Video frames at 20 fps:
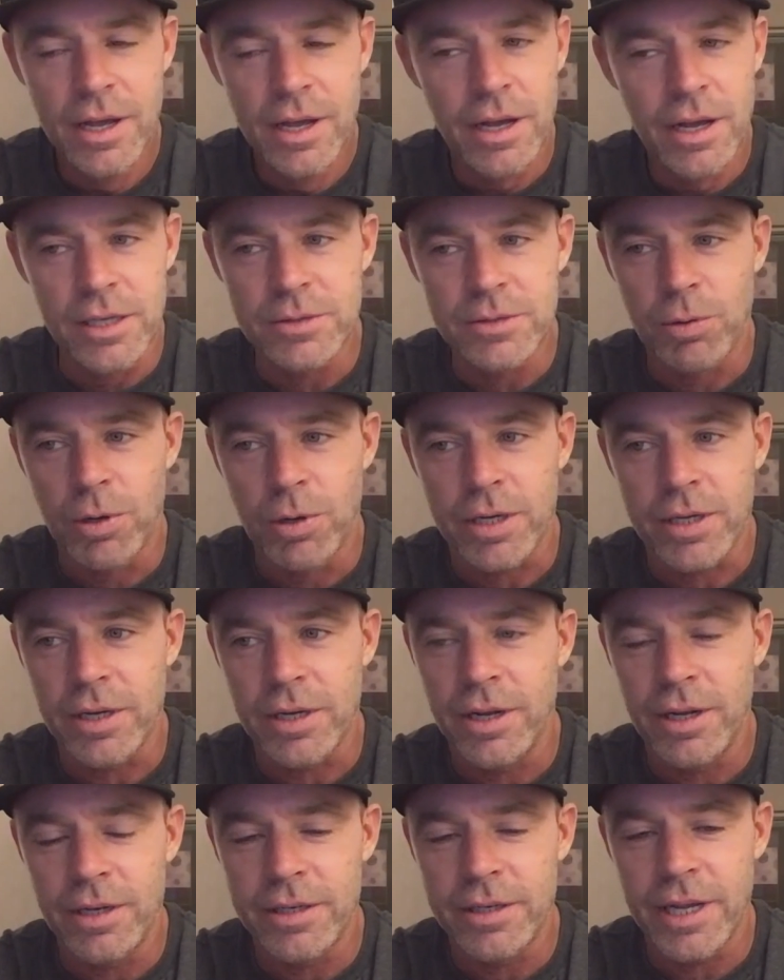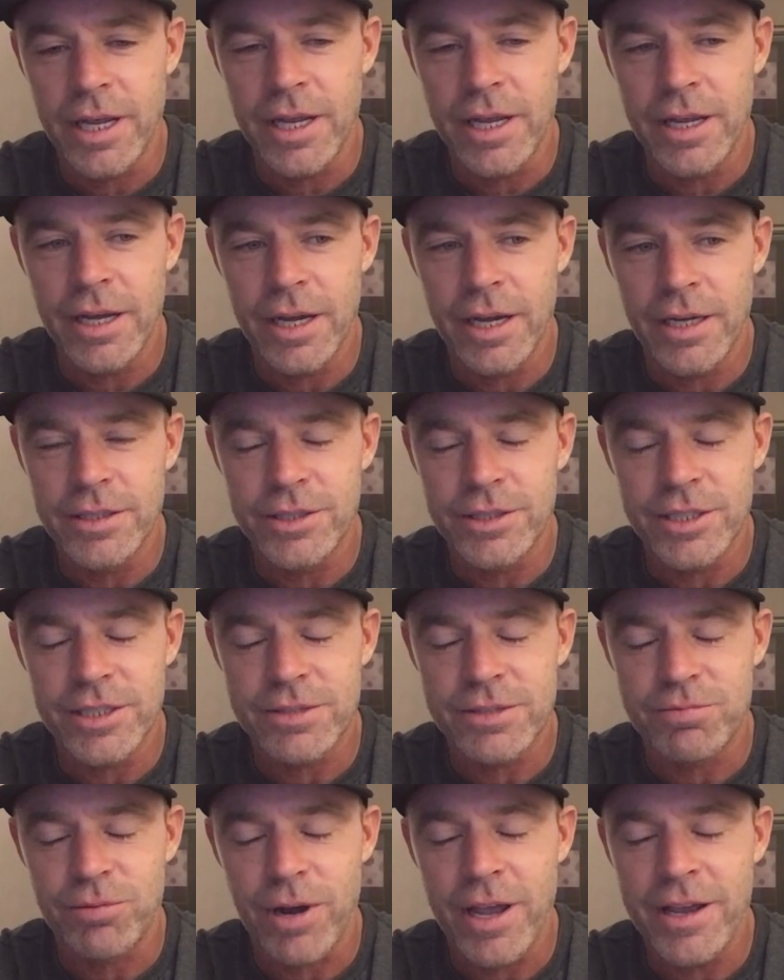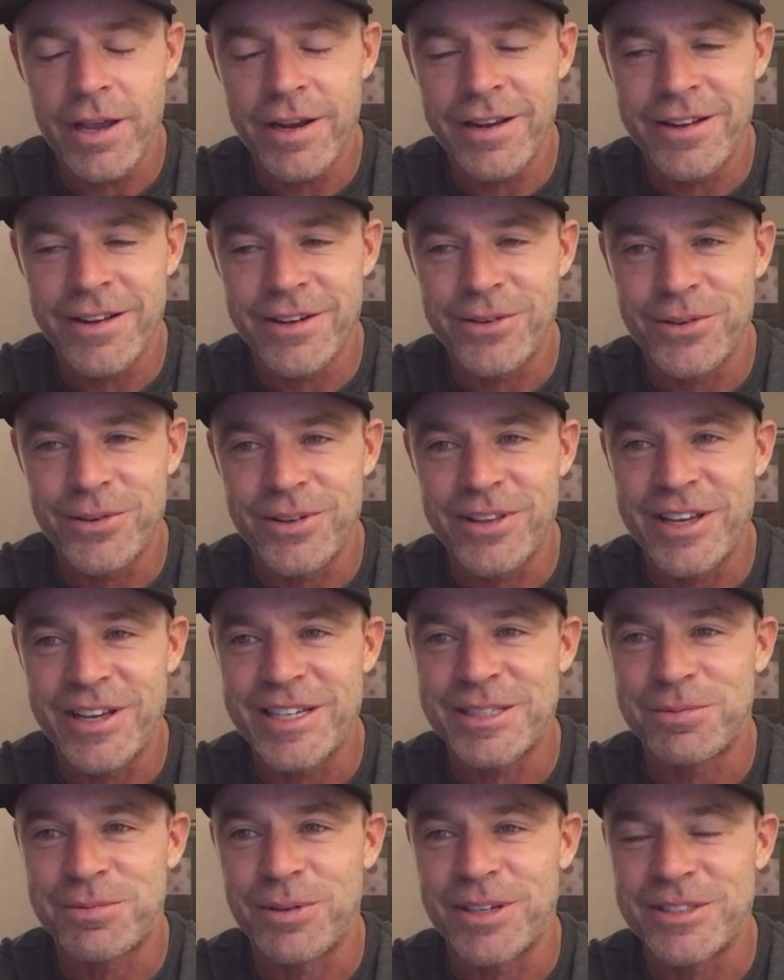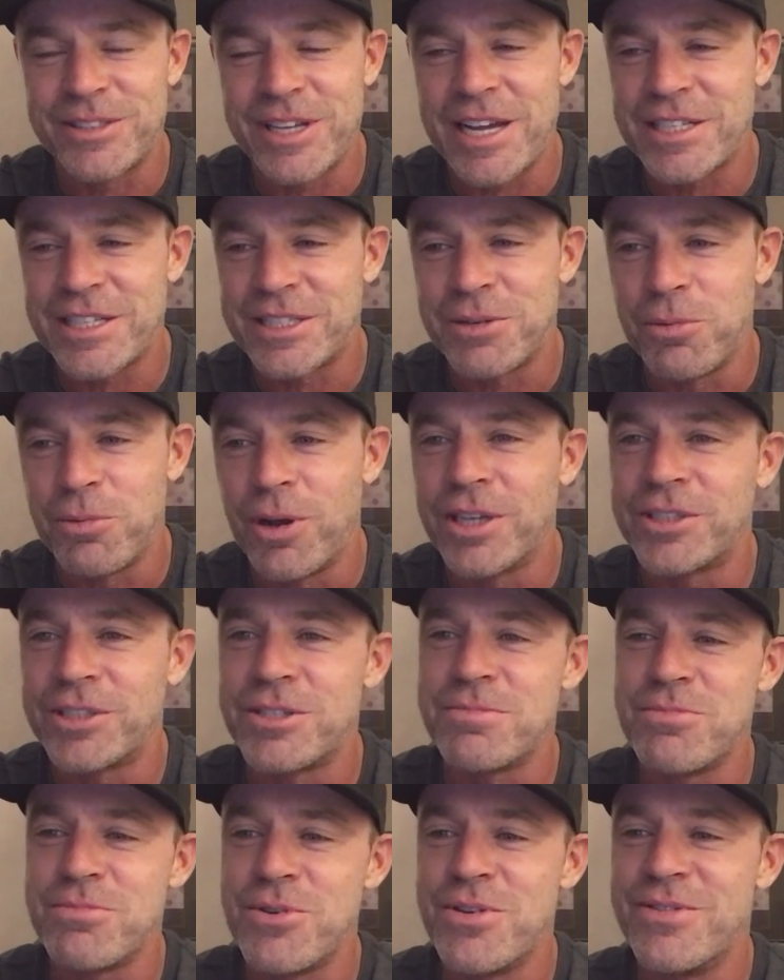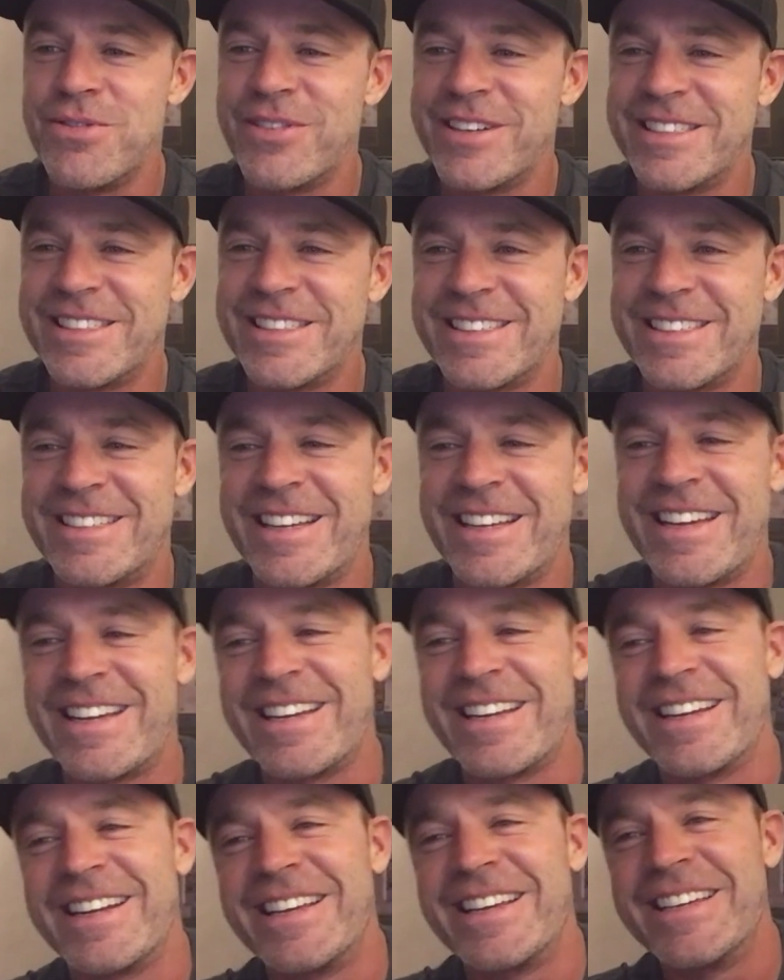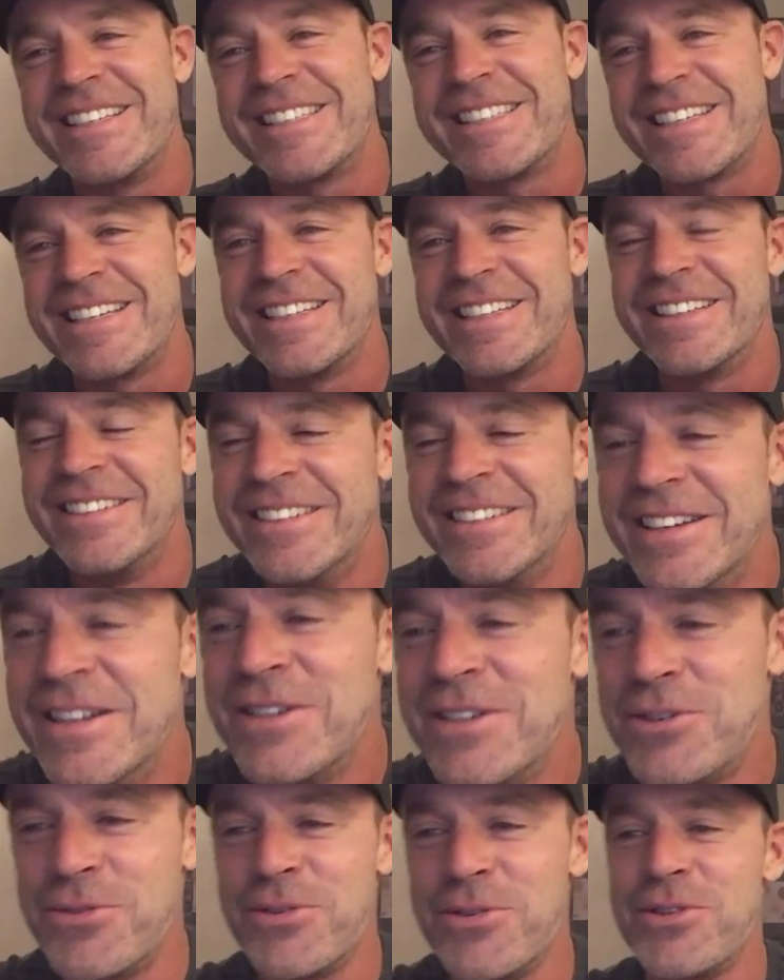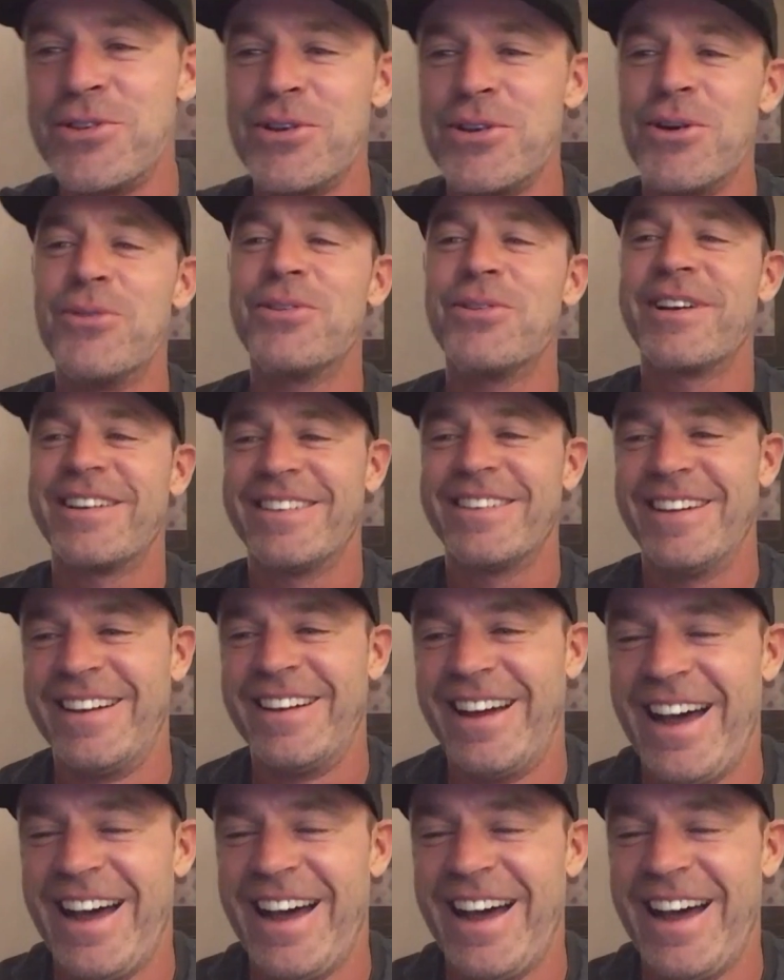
I was working all day, hon, just writing and doing this, but I was actually watching movies and taking it easy and doing yoga.